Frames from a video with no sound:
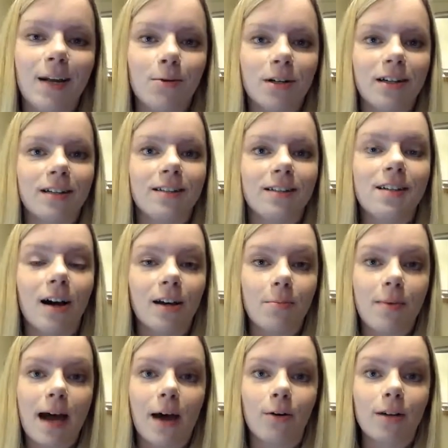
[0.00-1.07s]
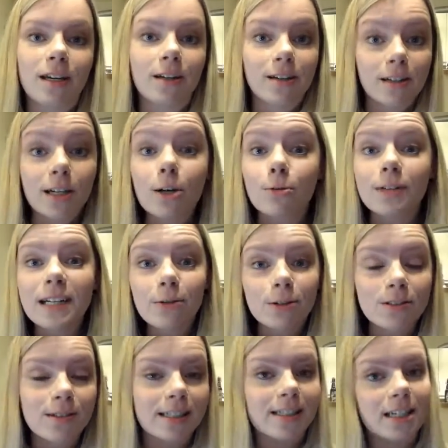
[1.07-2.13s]
we're going to talk about career
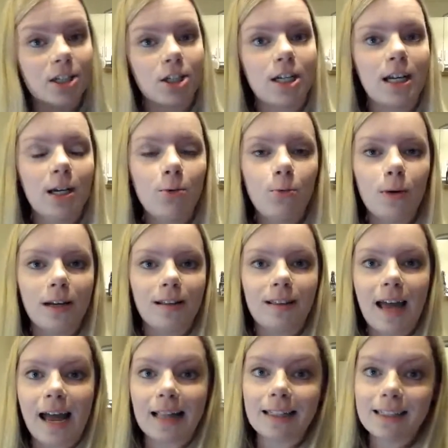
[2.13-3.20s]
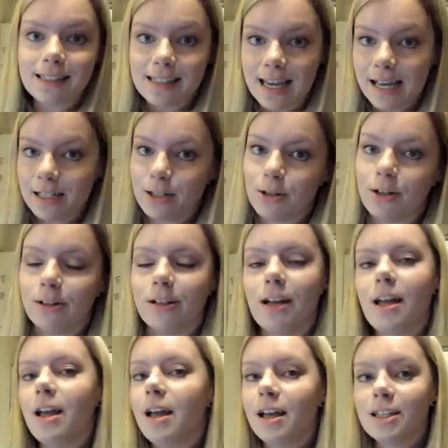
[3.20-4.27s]
transitioning with Alexander.
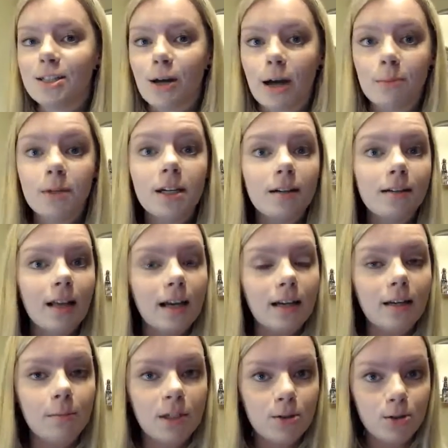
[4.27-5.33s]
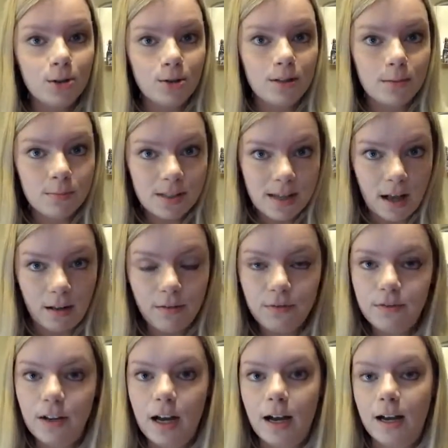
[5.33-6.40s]
So I'm going to let him introduce himself.
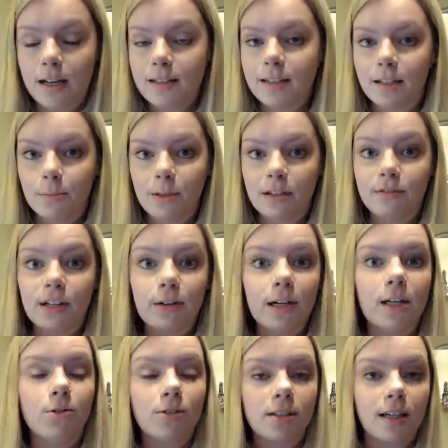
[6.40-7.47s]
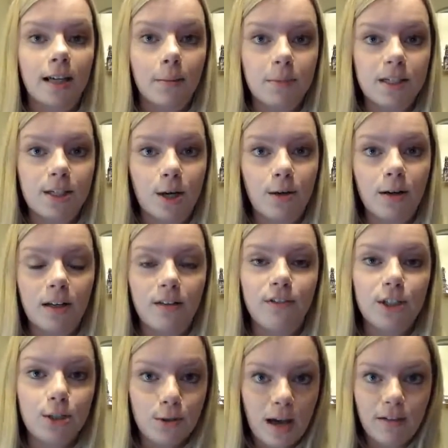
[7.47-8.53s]
It's going to be a very interesting episode, and if you
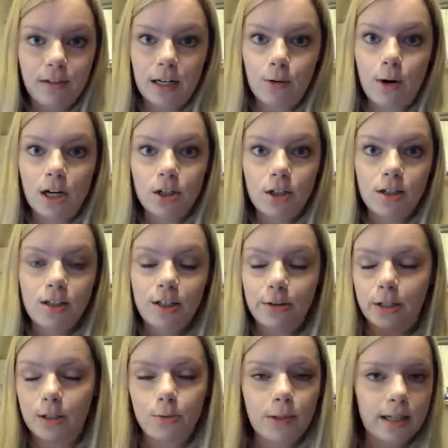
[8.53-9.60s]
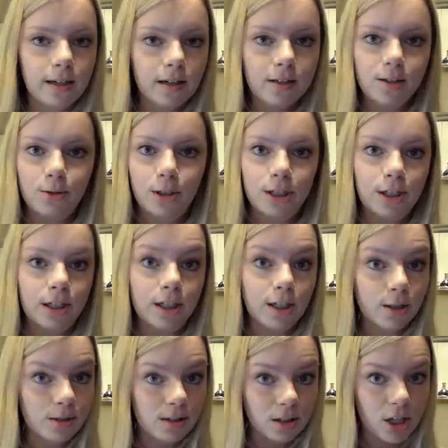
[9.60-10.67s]
do have any questions, you can tweet us or you can
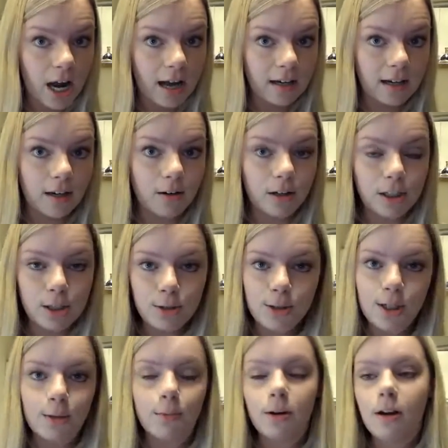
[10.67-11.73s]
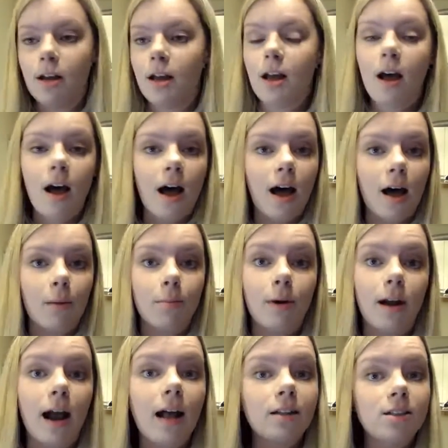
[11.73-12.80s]
use the chat here on YouTube. But
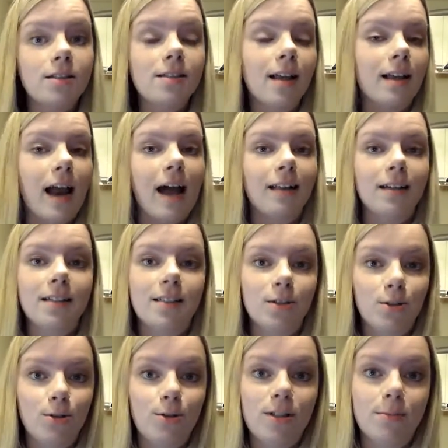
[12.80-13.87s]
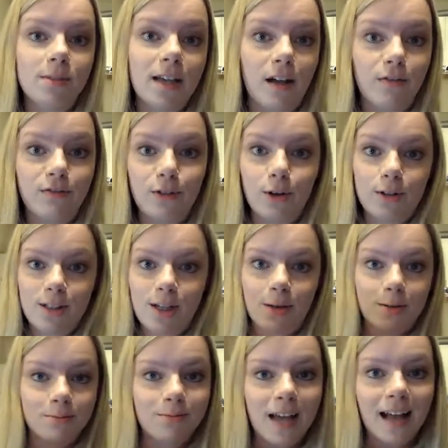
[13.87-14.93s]
I'll just let Alex introduce himself first. So,
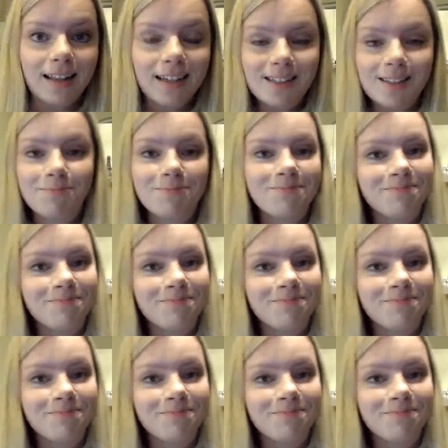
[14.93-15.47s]
Alex?